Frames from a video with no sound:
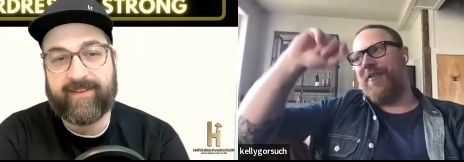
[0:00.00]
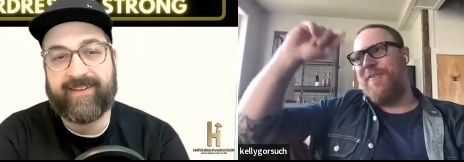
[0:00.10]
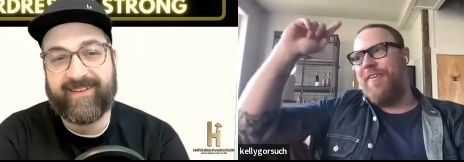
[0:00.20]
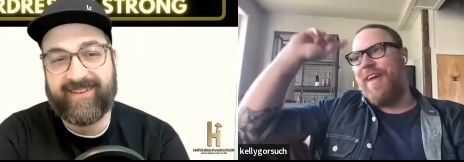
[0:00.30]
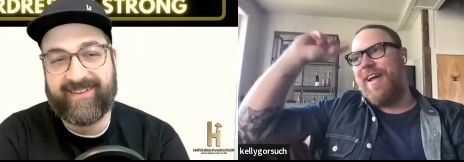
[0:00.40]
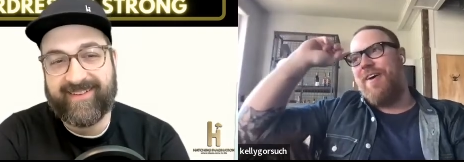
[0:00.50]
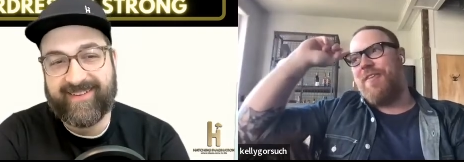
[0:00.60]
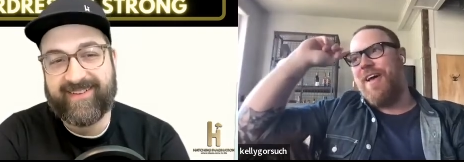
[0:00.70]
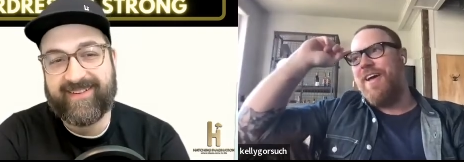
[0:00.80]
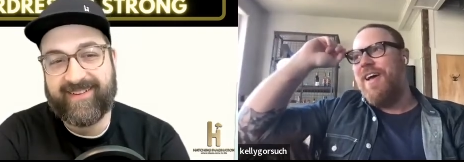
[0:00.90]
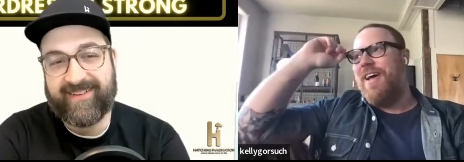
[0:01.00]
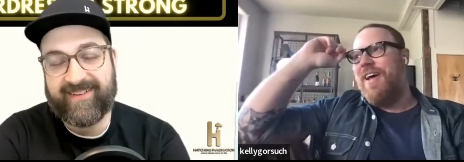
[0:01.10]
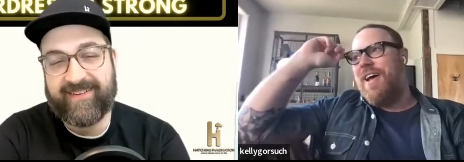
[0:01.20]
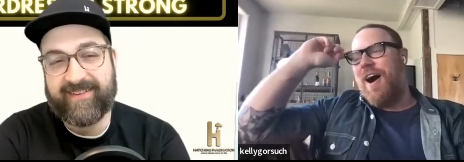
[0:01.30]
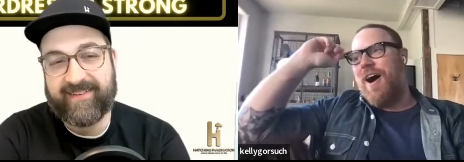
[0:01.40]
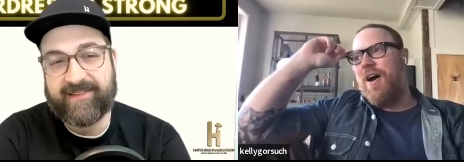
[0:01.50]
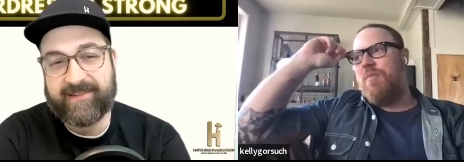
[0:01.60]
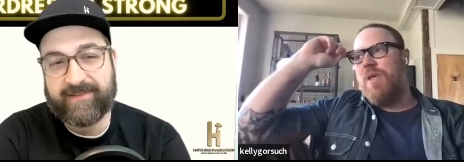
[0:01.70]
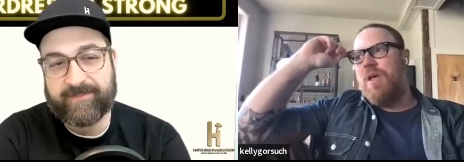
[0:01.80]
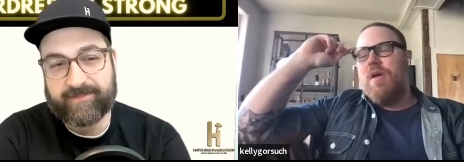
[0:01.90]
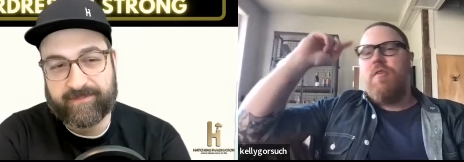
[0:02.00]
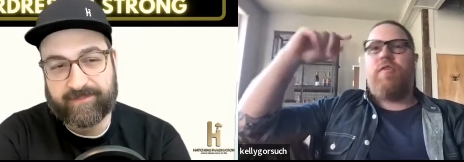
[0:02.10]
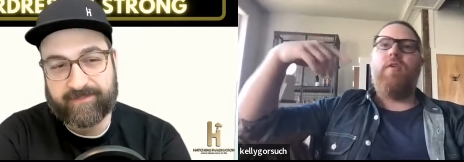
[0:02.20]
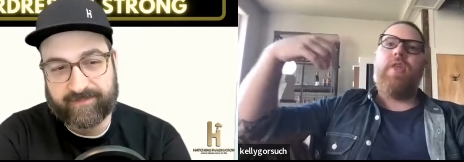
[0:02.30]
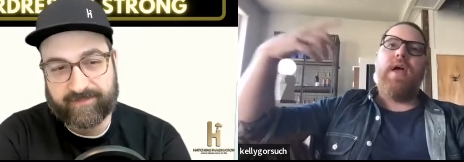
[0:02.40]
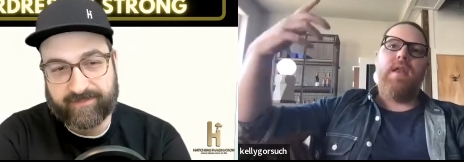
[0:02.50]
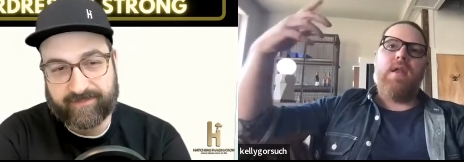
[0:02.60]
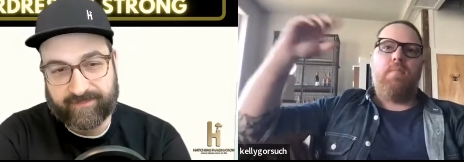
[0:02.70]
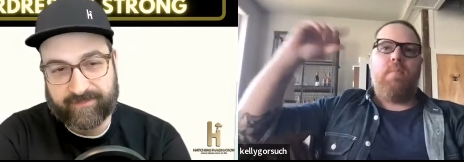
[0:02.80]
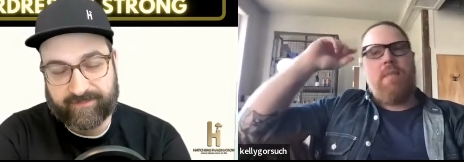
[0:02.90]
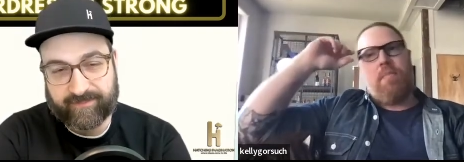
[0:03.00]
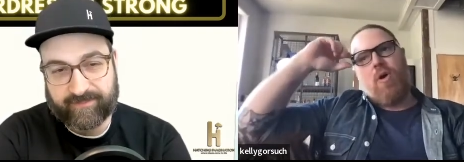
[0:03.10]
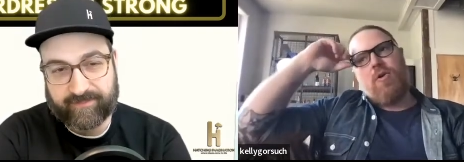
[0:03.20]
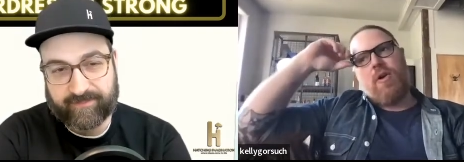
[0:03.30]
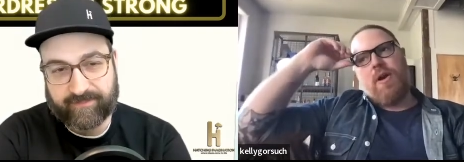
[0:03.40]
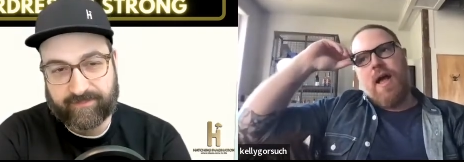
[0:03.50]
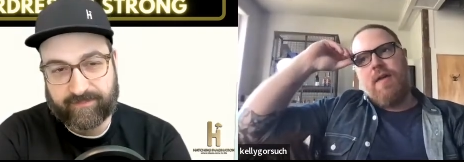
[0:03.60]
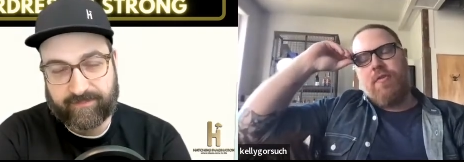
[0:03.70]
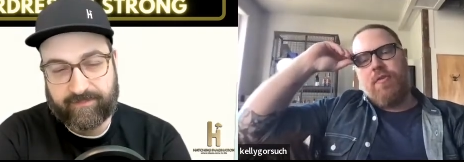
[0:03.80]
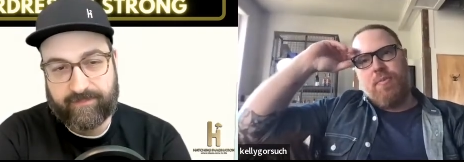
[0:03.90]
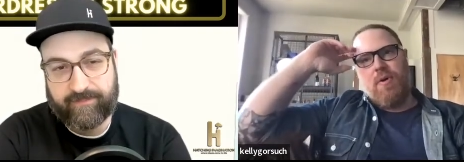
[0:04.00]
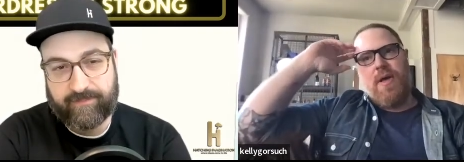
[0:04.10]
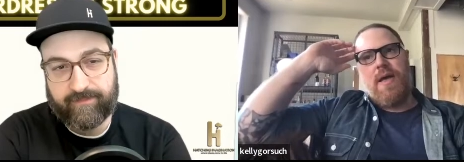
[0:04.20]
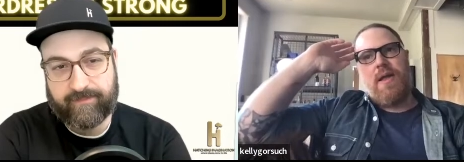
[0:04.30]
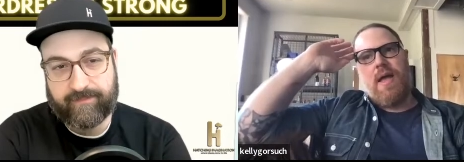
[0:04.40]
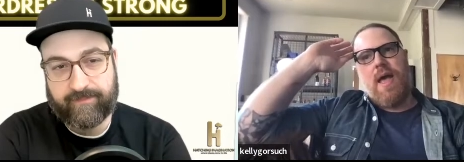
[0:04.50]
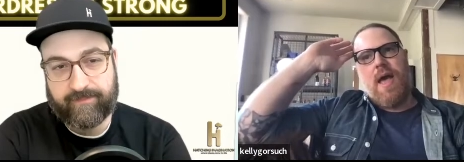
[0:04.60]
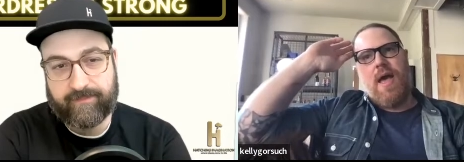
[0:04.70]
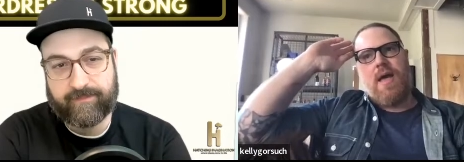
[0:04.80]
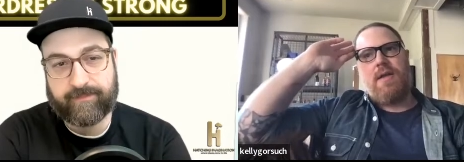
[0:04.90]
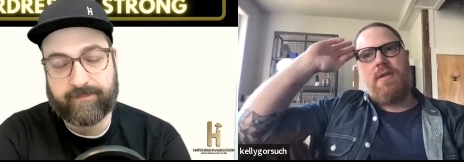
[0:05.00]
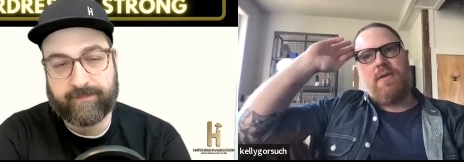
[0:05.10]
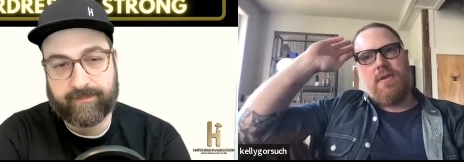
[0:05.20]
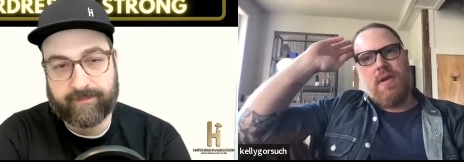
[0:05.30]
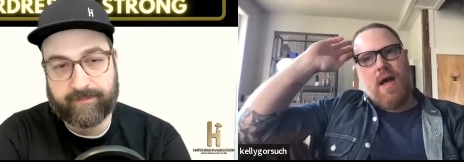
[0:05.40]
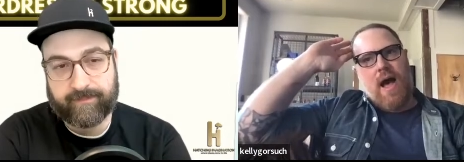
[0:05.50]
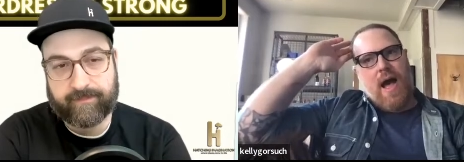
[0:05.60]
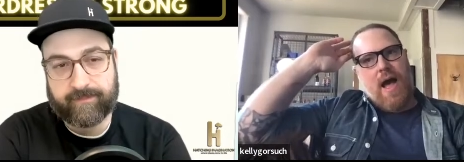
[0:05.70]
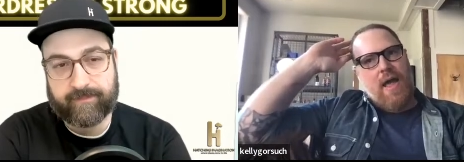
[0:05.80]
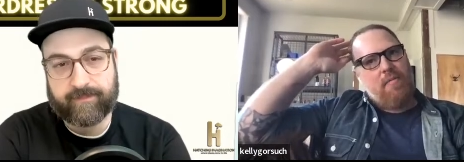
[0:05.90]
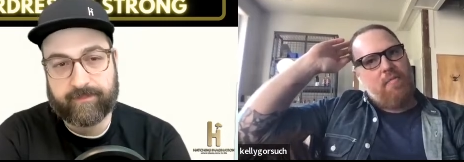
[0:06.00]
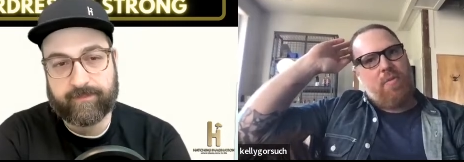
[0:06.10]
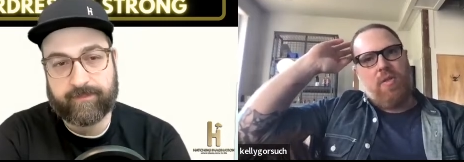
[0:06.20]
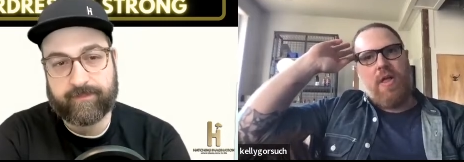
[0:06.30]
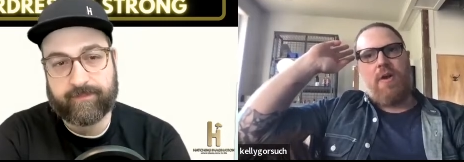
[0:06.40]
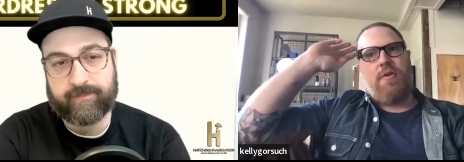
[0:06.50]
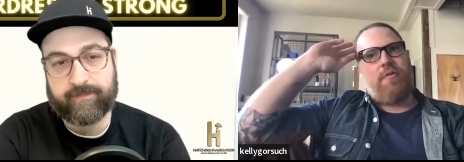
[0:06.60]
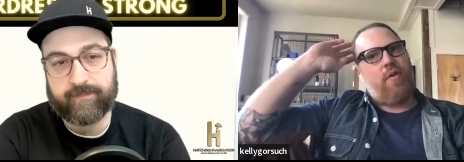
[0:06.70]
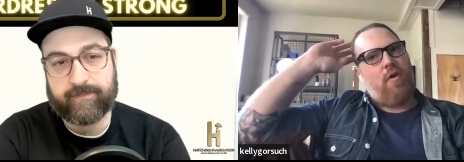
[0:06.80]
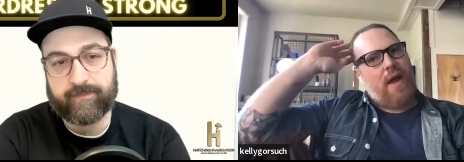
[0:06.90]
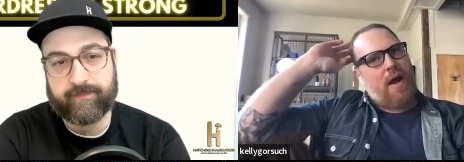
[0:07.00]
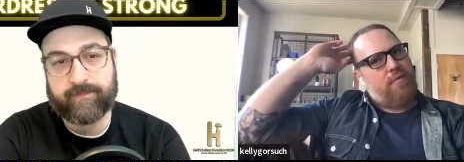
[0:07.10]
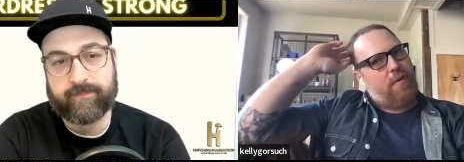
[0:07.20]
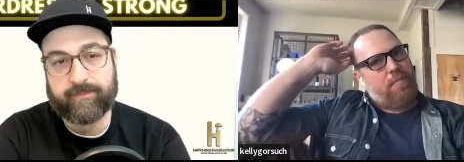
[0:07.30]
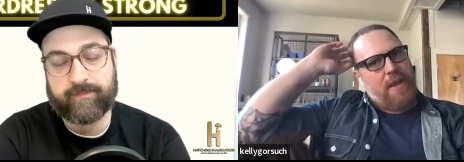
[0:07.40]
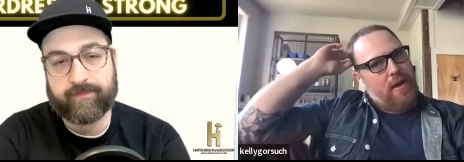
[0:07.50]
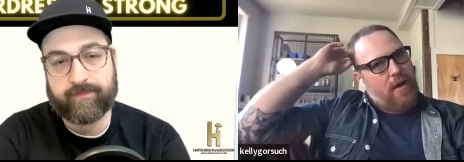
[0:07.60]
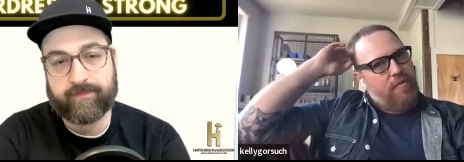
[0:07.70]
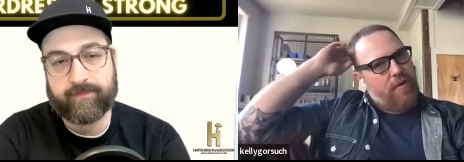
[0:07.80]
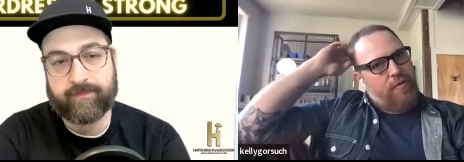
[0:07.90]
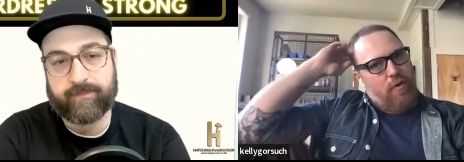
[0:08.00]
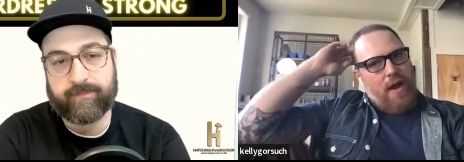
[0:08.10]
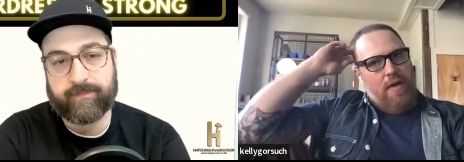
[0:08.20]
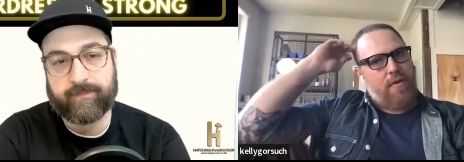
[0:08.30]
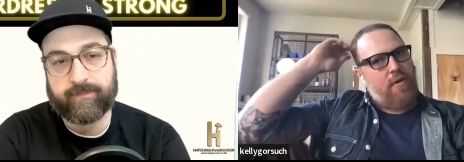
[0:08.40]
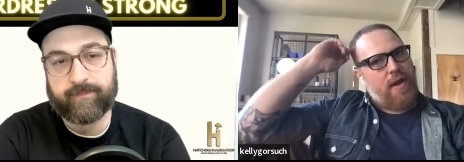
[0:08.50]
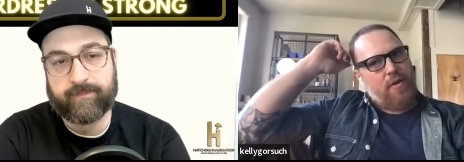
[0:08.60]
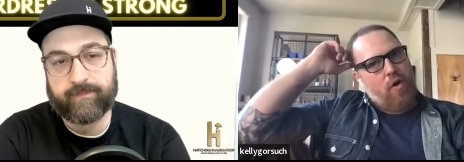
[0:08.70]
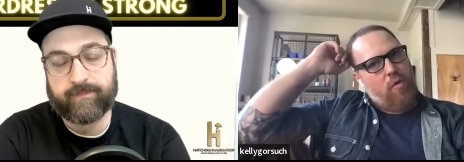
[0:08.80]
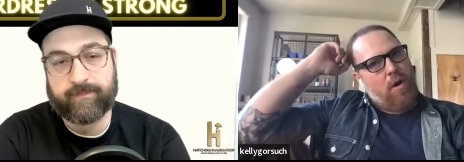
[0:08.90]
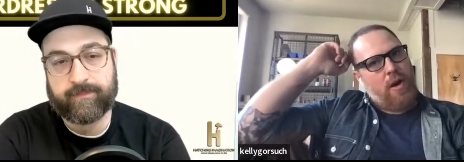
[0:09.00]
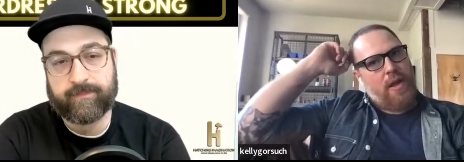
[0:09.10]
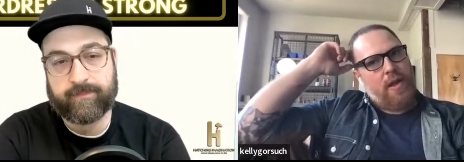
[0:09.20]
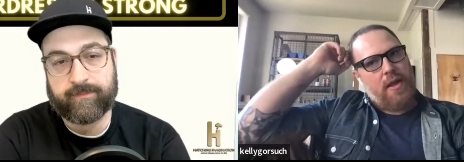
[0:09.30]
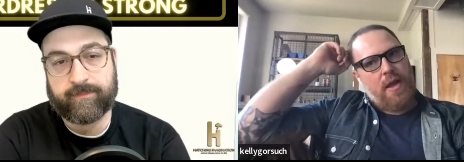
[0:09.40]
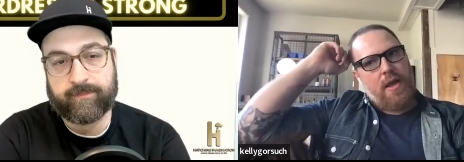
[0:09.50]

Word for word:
Speaker 1: That's the one thing I'll say. Um, so then my partner and I split and I literally sold out for peanuts. I sold out for like no money.